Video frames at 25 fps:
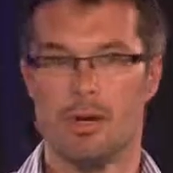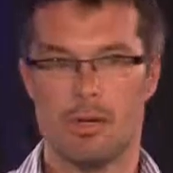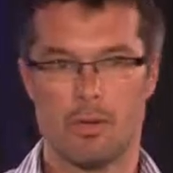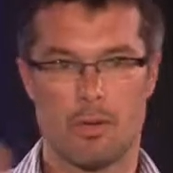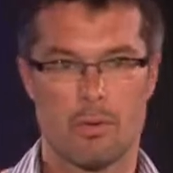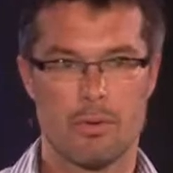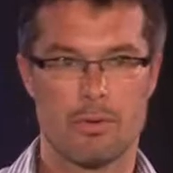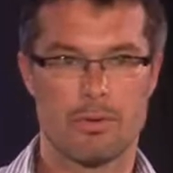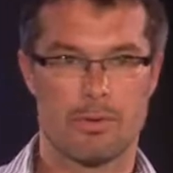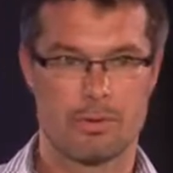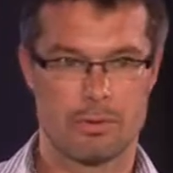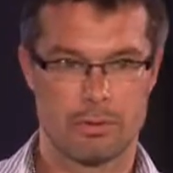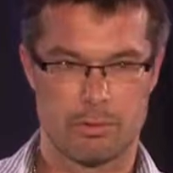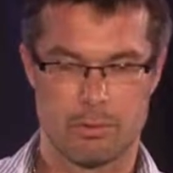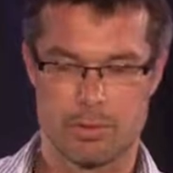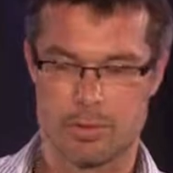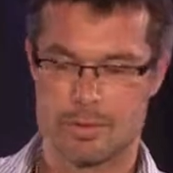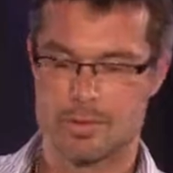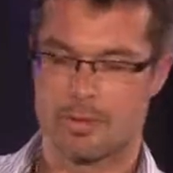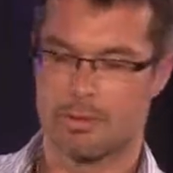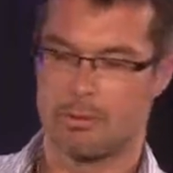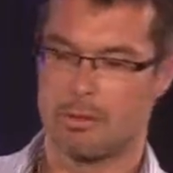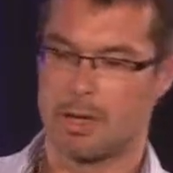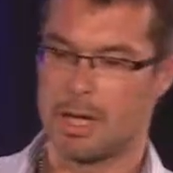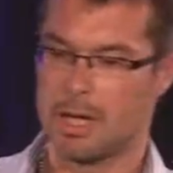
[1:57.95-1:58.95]
or through a
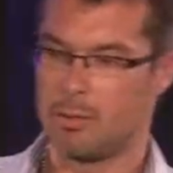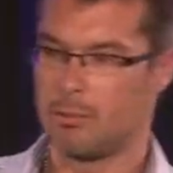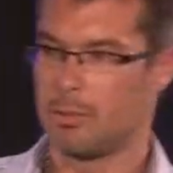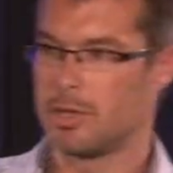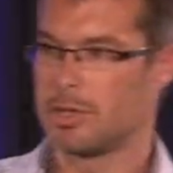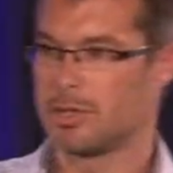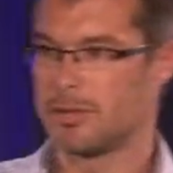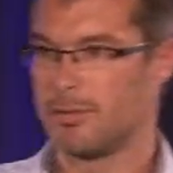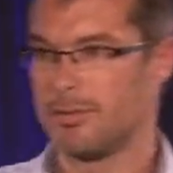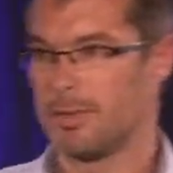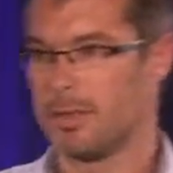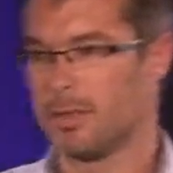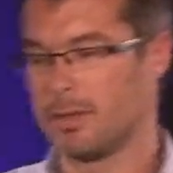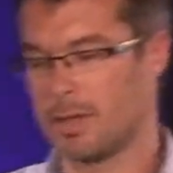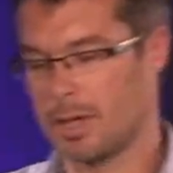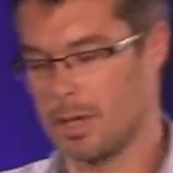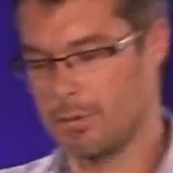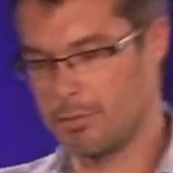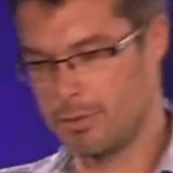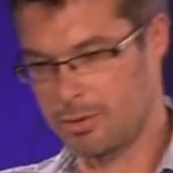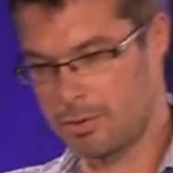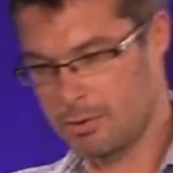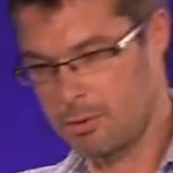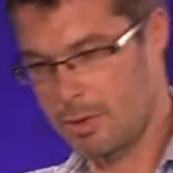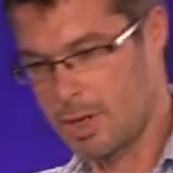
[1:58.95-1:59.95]
screen, which if you
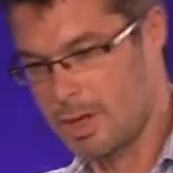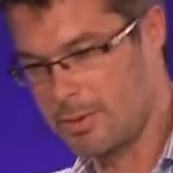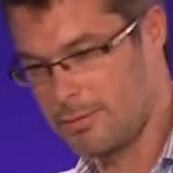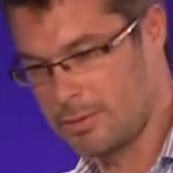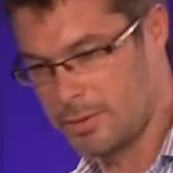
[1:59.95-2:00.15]
come through